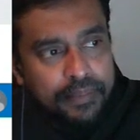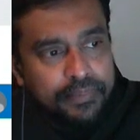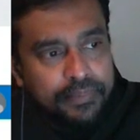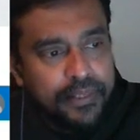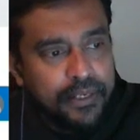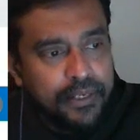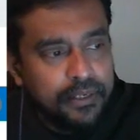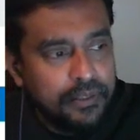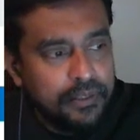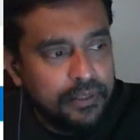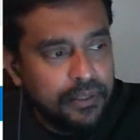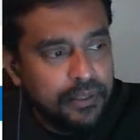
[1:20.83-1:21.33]
And
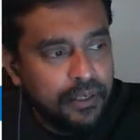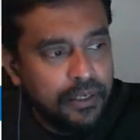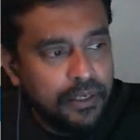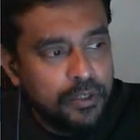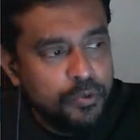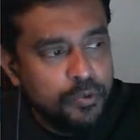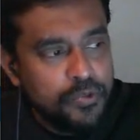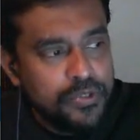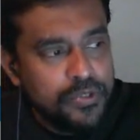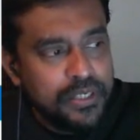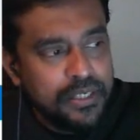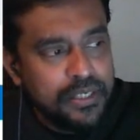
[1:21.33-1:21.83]
then
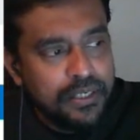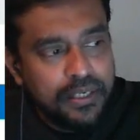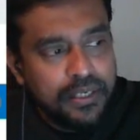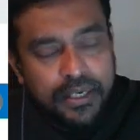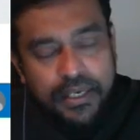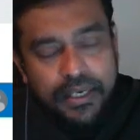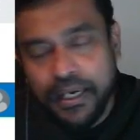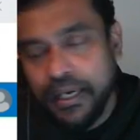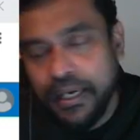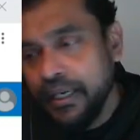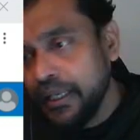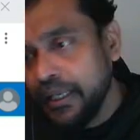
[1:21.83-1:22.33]
using
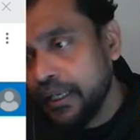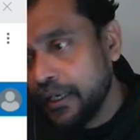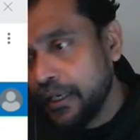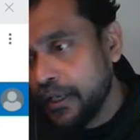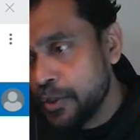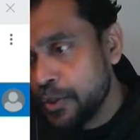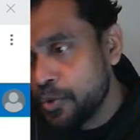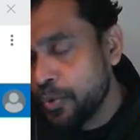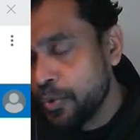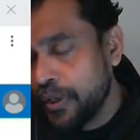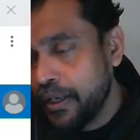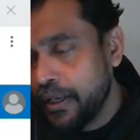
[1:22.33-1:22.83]

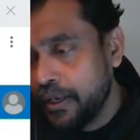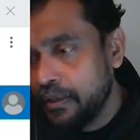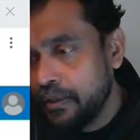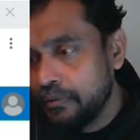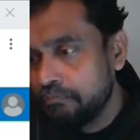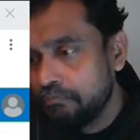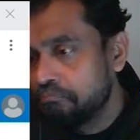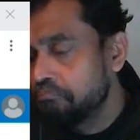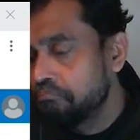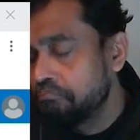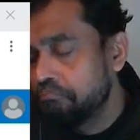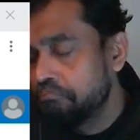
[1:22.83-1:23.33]
containers, you
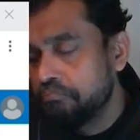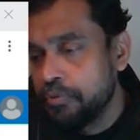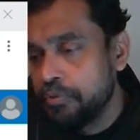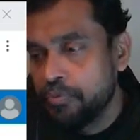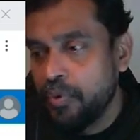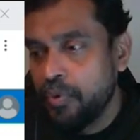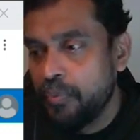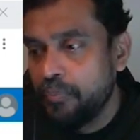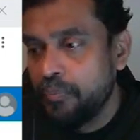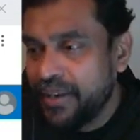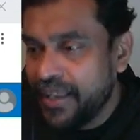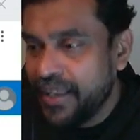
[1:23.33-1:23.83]
can
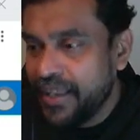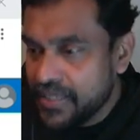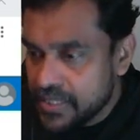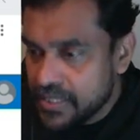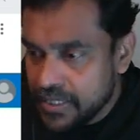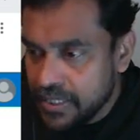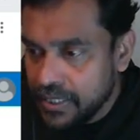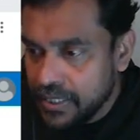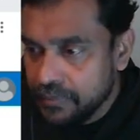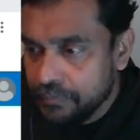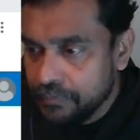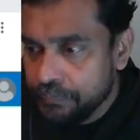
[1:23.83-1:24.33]
perform
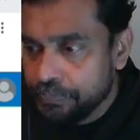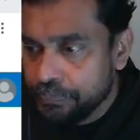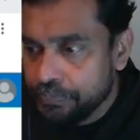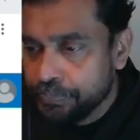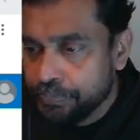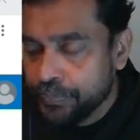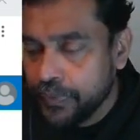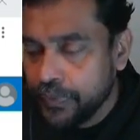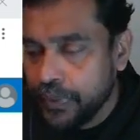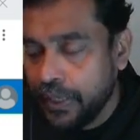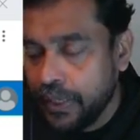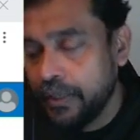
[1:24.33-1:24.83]
testing.
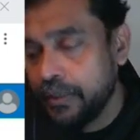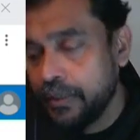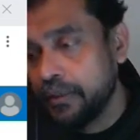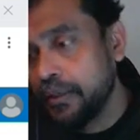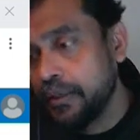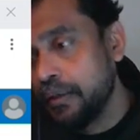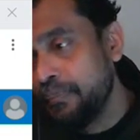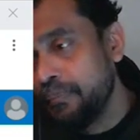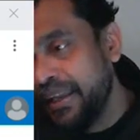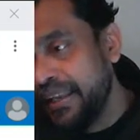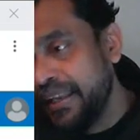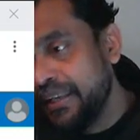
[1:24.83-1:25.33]
And
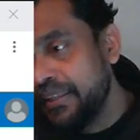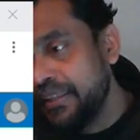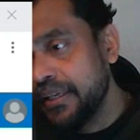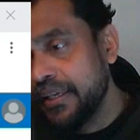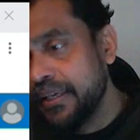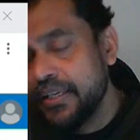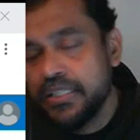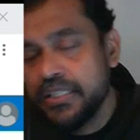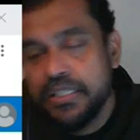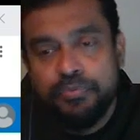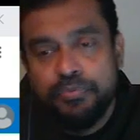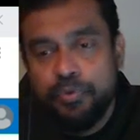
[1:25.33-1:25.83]
the main
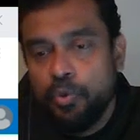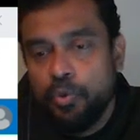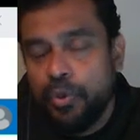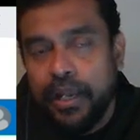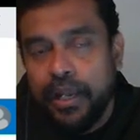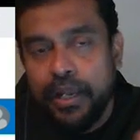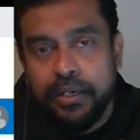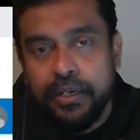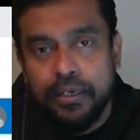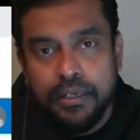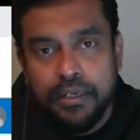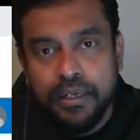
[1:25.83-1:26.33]
thing is, if you
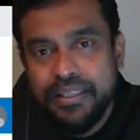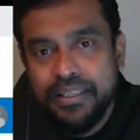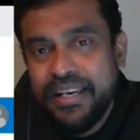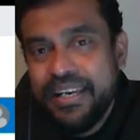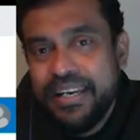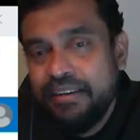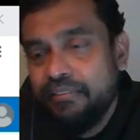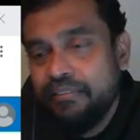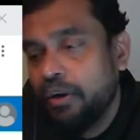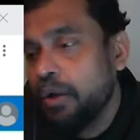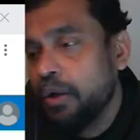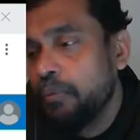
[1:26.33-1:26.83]
look at the
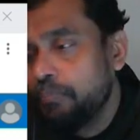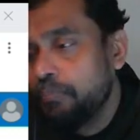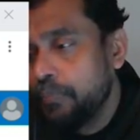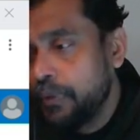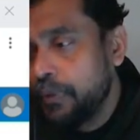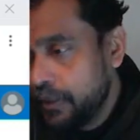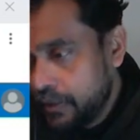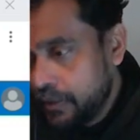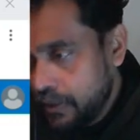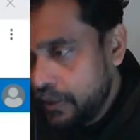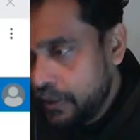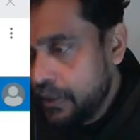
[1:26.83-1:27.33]

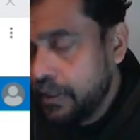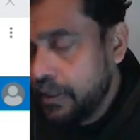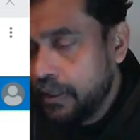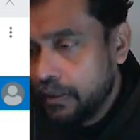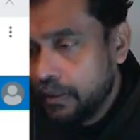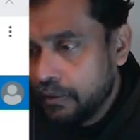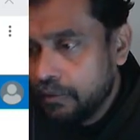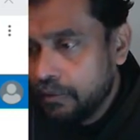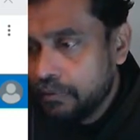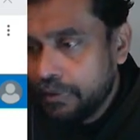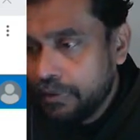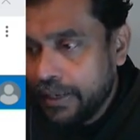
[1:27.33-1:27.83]
development
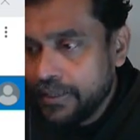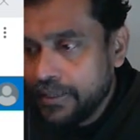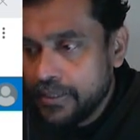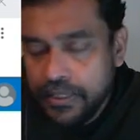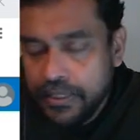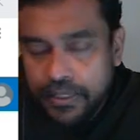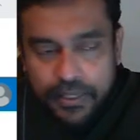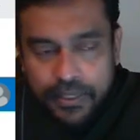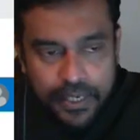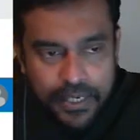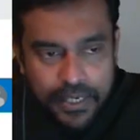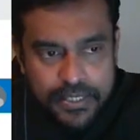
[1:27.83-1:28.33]

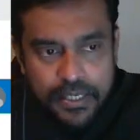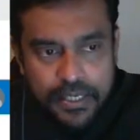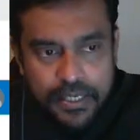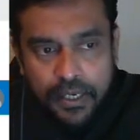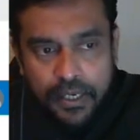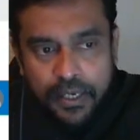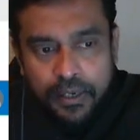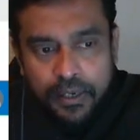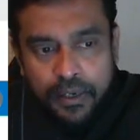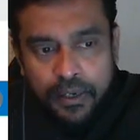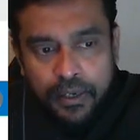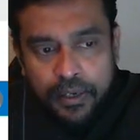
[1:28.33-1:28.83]
criteria,
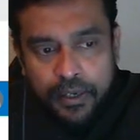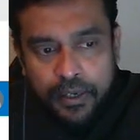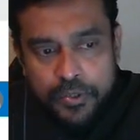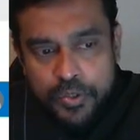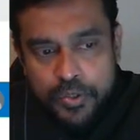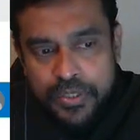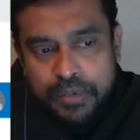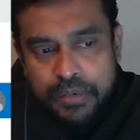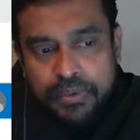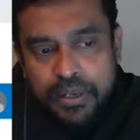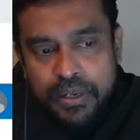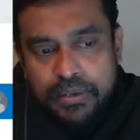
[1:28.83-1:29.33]

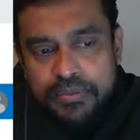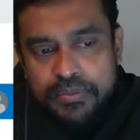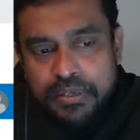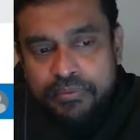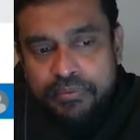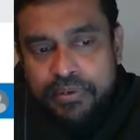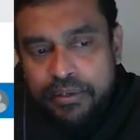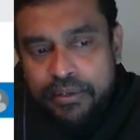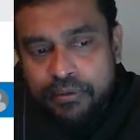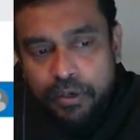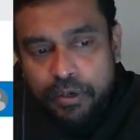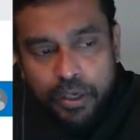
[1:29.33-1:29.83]
so sometimes
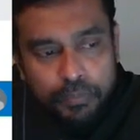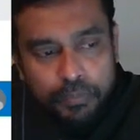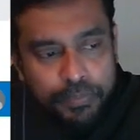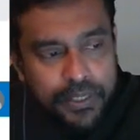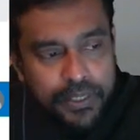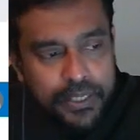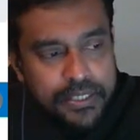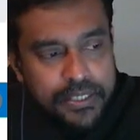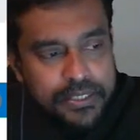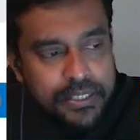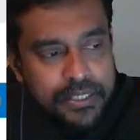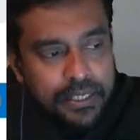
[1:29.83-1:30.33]
our
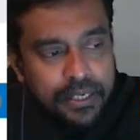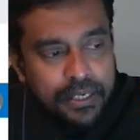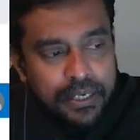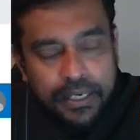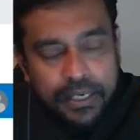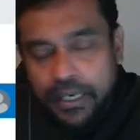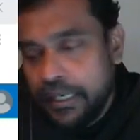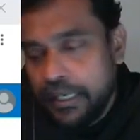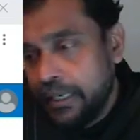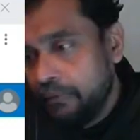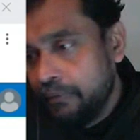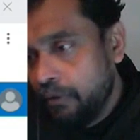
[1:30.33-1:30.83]
developers
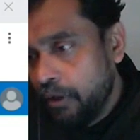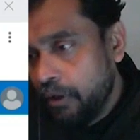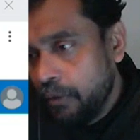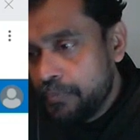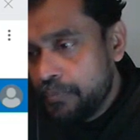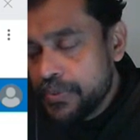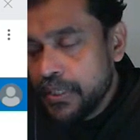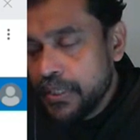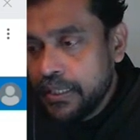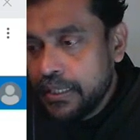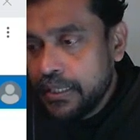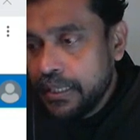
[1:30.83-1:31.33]

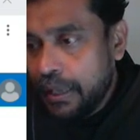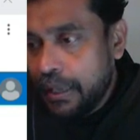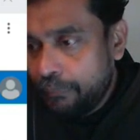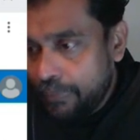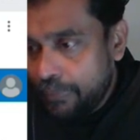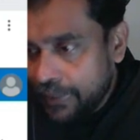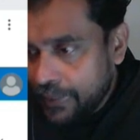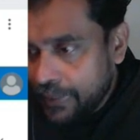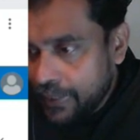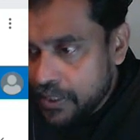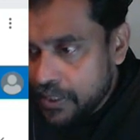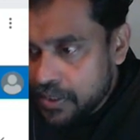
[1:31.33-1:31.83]
develop certain
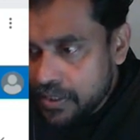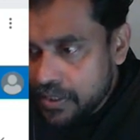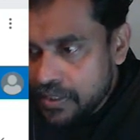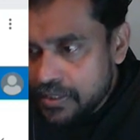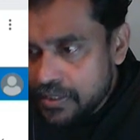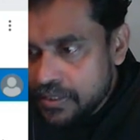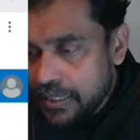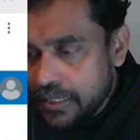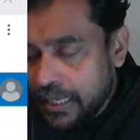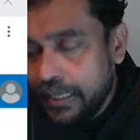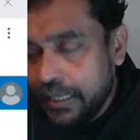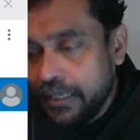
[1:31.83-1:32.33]

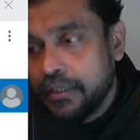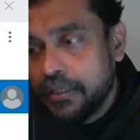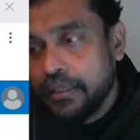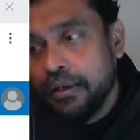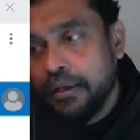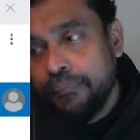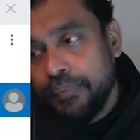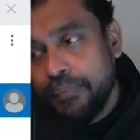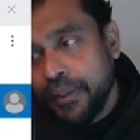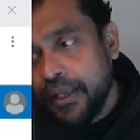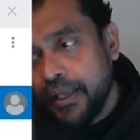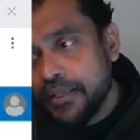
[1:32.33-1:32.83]
applications, and
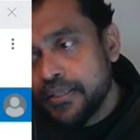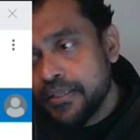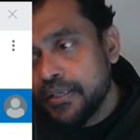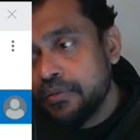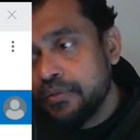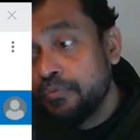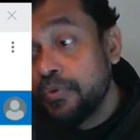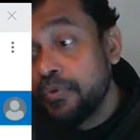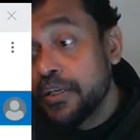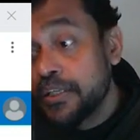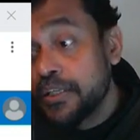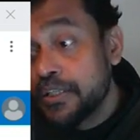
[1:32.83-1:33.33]
the
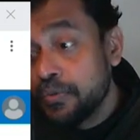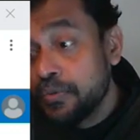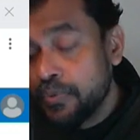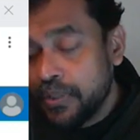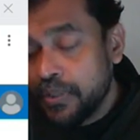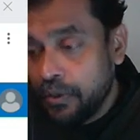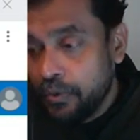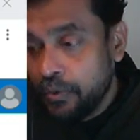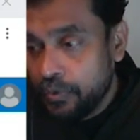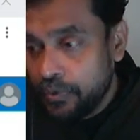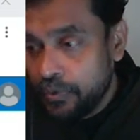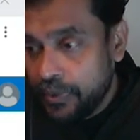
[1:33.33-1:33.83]
application works
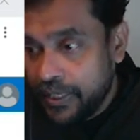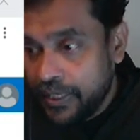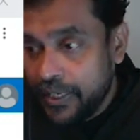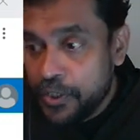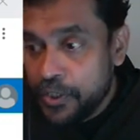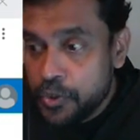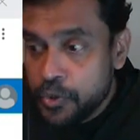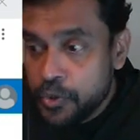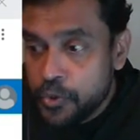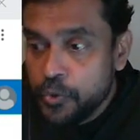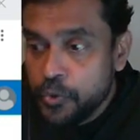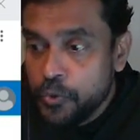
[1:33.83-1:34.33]
without
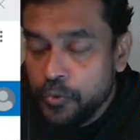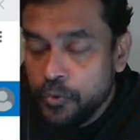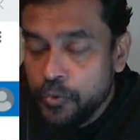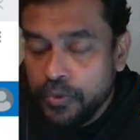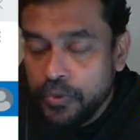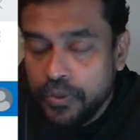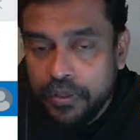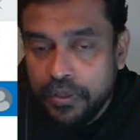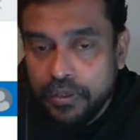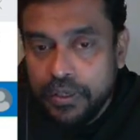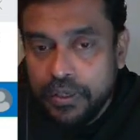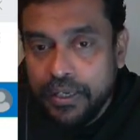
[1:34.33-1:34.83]
any
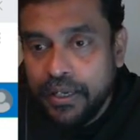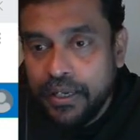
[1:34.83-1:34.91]
issue